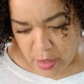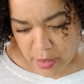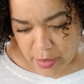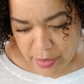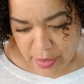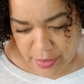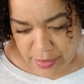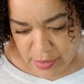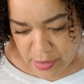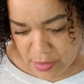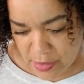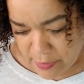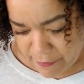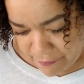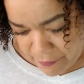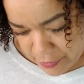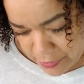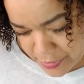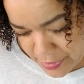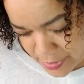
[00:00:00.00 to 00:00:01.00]
This is the
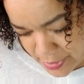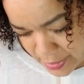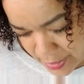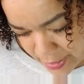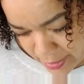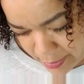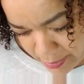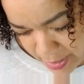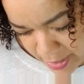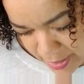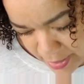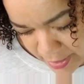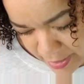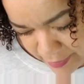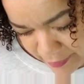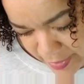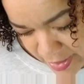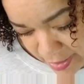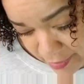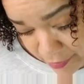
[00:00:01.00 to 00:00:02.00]
first time I
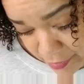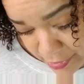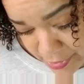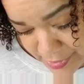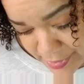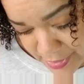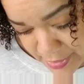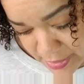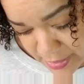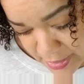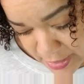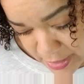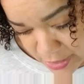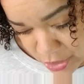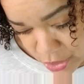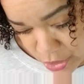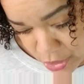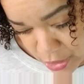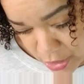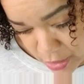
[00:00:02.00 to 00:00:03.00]
have ever
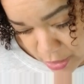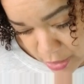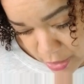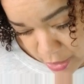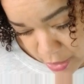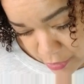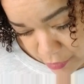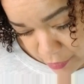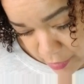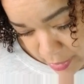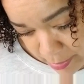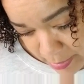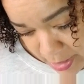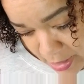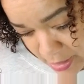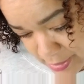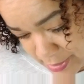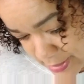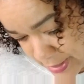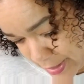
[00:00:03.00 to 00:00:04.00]
stitched a Chloramy
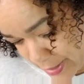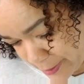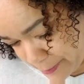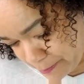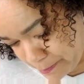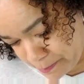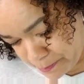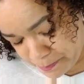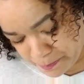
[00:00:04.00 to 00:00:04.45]
design.